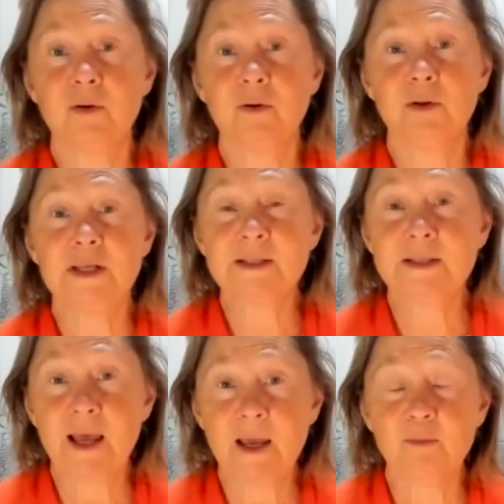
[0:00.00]
the
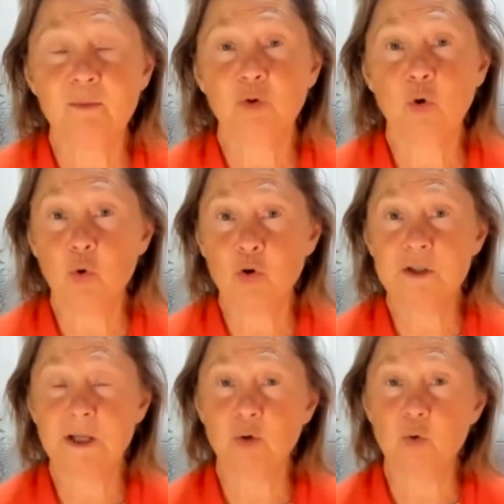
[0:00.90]
same cause
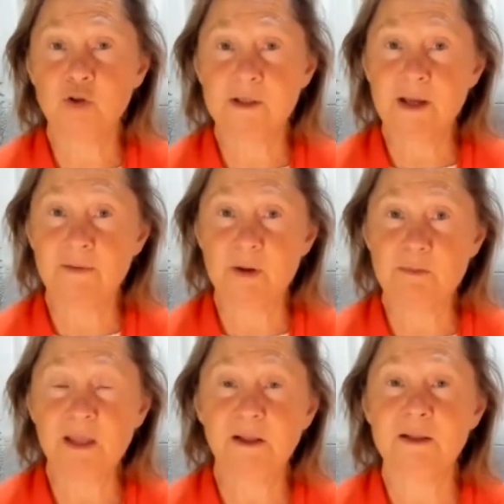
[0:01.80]
that causes every
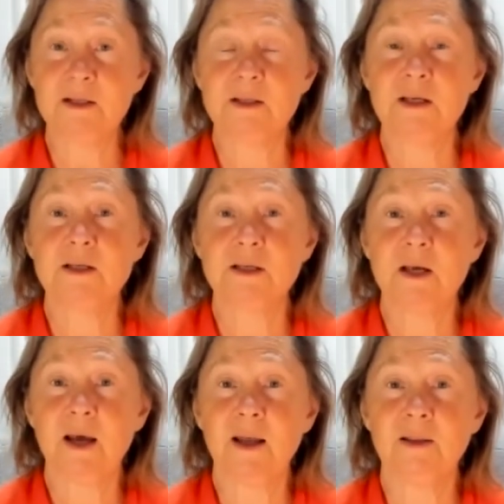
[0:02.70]
mental disease
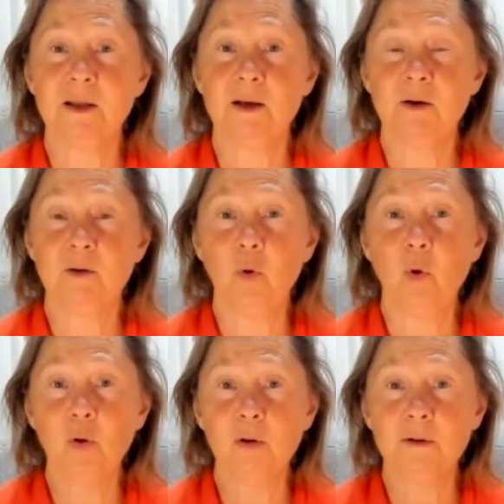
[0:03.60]
and
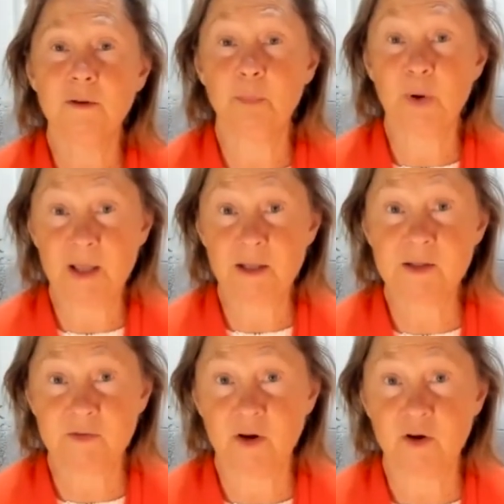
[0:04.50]
all brain
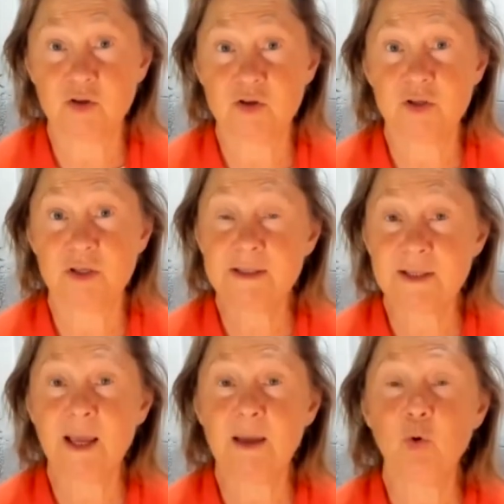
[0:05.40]
dysfunctions, the
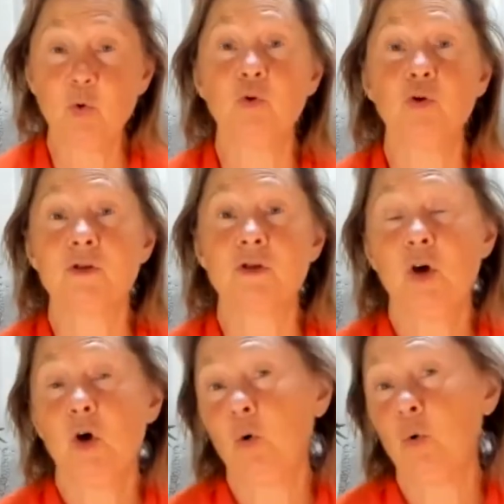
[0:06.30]
same cause
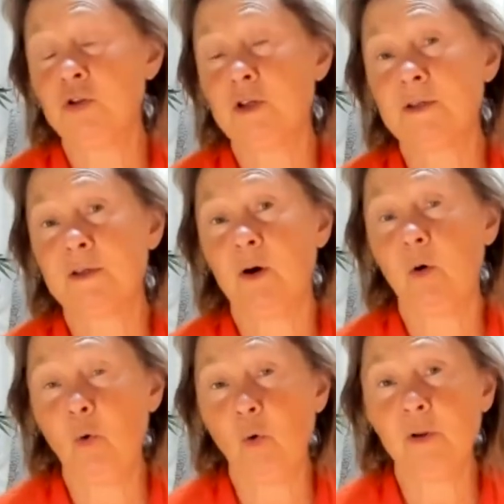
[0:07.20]
causes
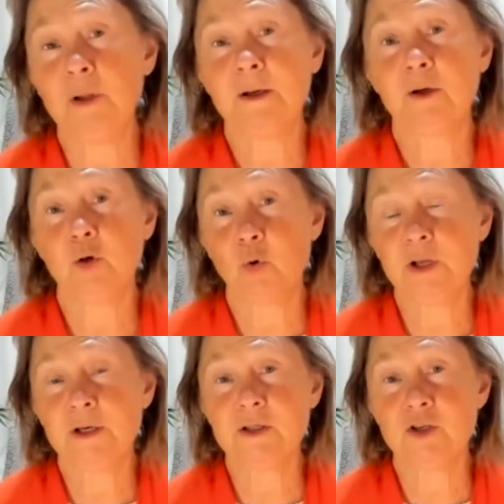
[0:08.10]
all
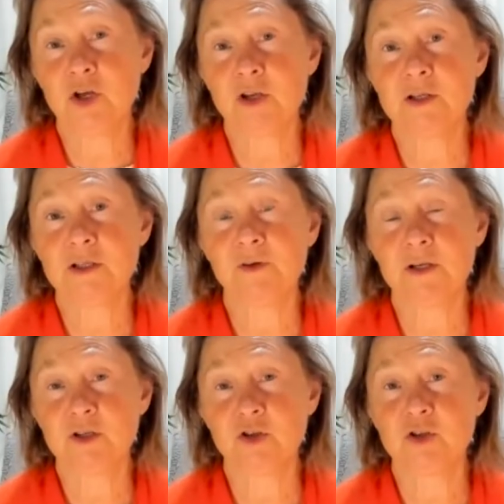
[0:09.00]
chronic degenerative
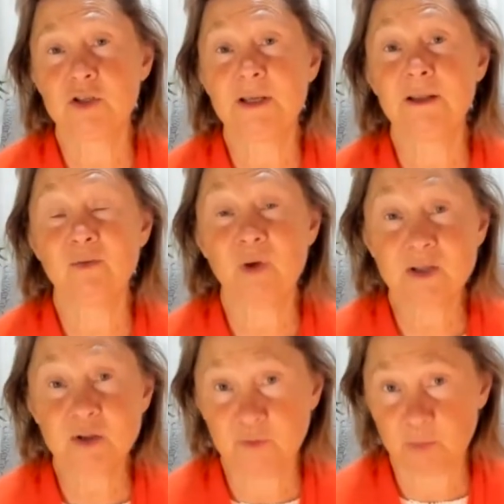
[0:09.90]
conditions in the
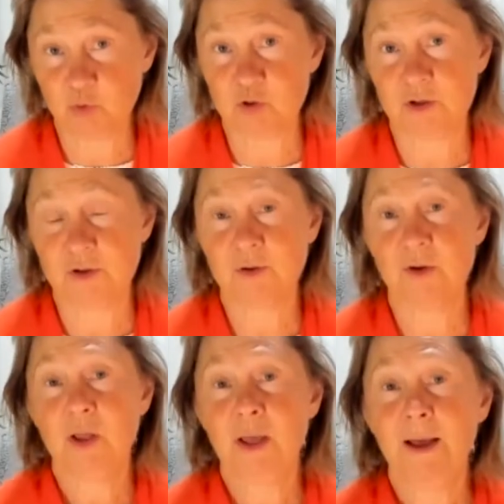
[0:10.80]
rest of the body.
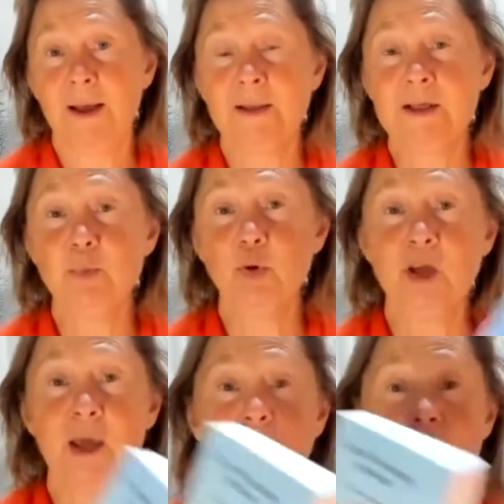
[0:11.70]
And this book
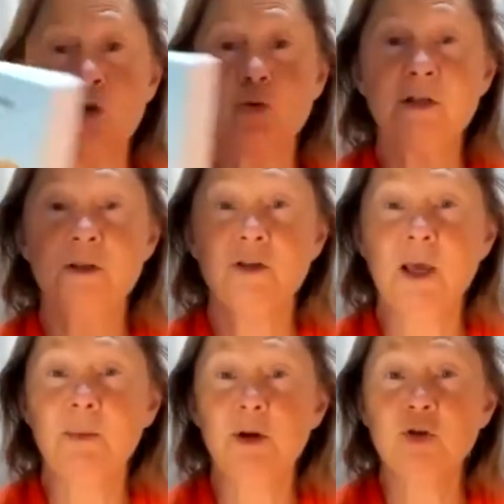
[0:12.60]
came in 20,
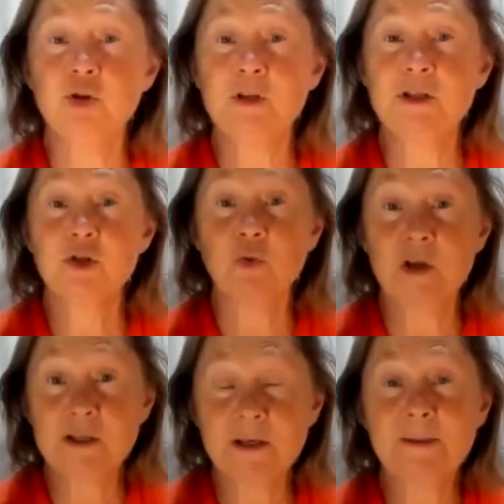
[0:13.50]
came out in
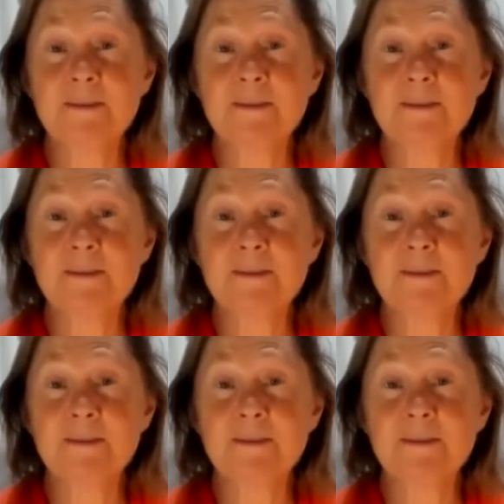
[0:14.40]
2020,